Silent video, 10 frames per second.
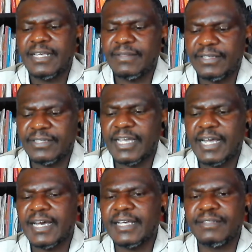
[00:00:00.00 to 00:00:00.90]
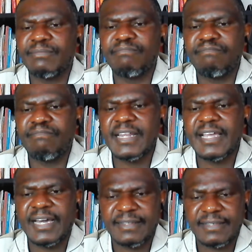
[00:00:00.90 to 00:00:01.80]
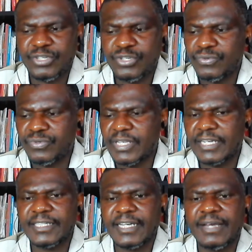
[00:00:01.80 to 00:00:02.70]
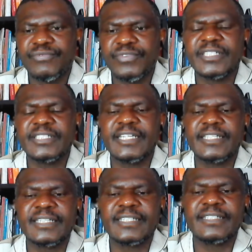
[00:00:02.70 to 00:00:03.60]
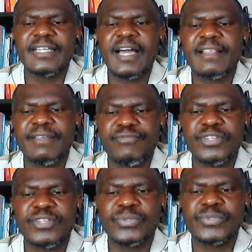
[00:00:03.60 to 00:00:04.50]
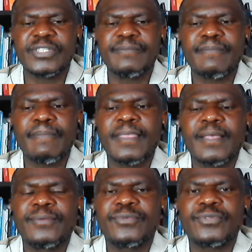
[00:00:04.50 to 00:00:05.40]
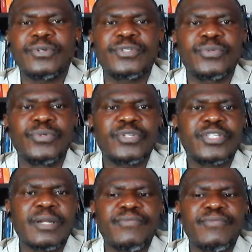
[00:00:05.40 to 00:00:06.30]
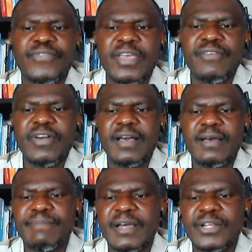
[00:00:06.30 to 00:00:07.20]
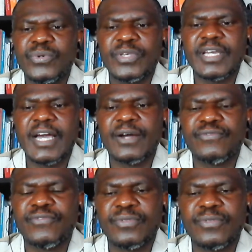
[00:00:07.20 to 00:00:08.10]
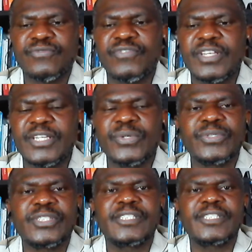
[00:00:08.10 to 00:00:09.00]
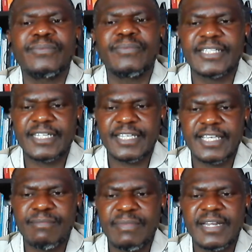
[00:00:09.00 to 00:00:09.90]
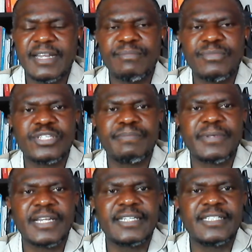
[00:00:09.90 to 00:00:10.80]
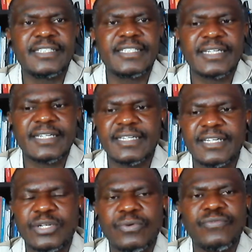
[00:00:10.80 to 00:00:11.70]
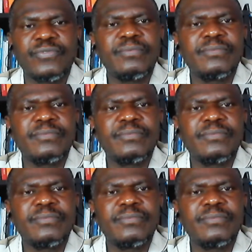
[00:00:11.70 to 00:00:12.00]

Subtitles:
These are the many other issues that are ventilated in the other videos. So do yourself a favor by looking out for those videos. Once again, my name is Philani L Ndlovu.